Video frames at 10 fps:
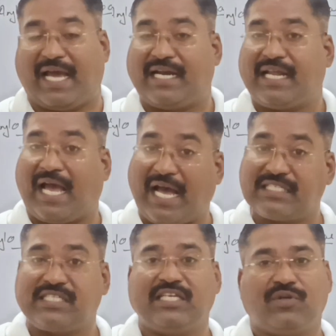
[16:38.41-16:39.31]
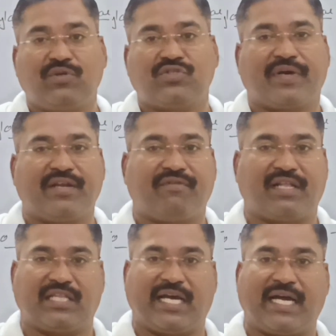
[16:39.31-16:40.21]
and as he knows very well
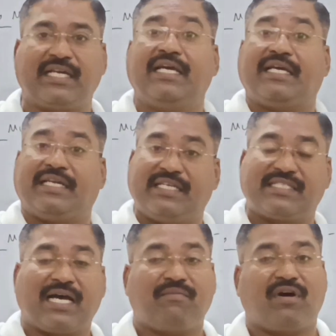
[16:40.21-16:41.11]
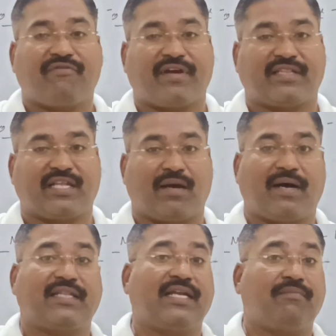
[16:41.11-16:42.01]
that Nizam of
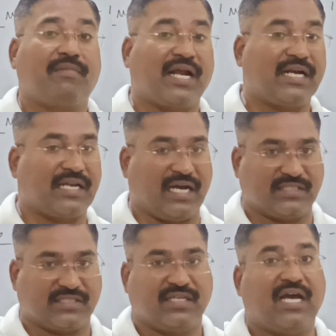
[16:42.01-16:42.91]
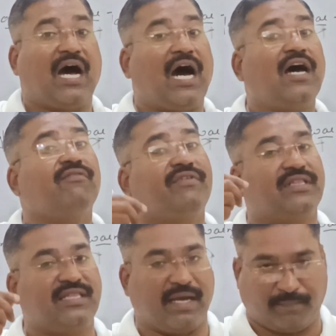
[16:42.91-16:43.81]
Hyderabad and Marathas are
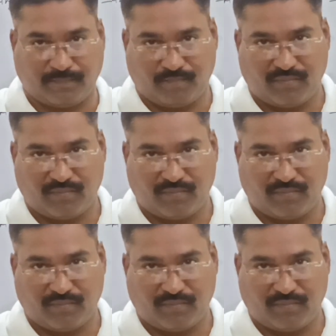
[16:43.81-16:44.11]
with them,